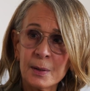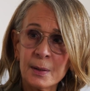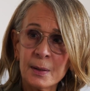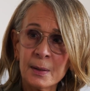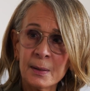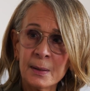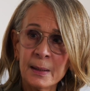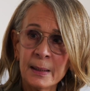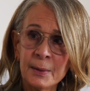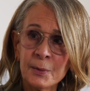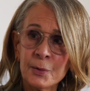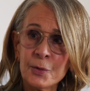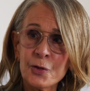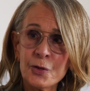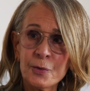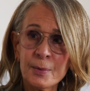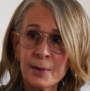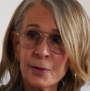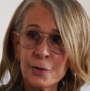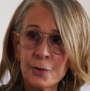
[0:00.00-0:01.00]
an inner
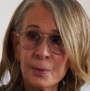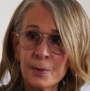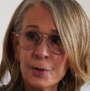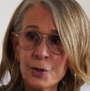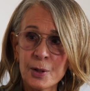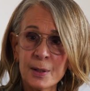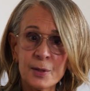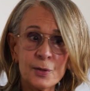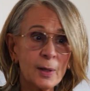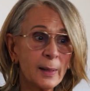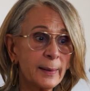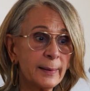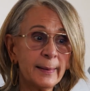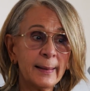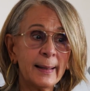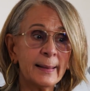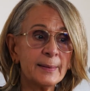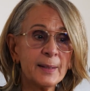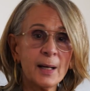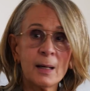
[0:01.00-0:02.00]
structural change, like the
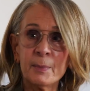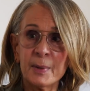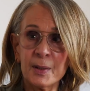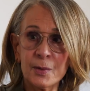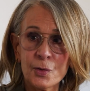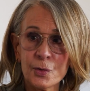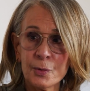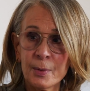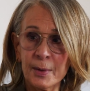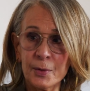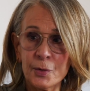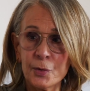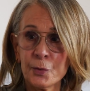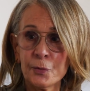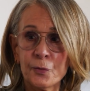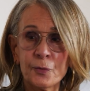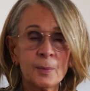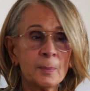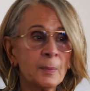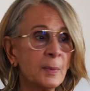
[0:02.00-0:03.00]
atomic structure
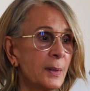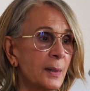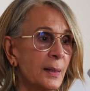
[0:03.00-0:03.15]
from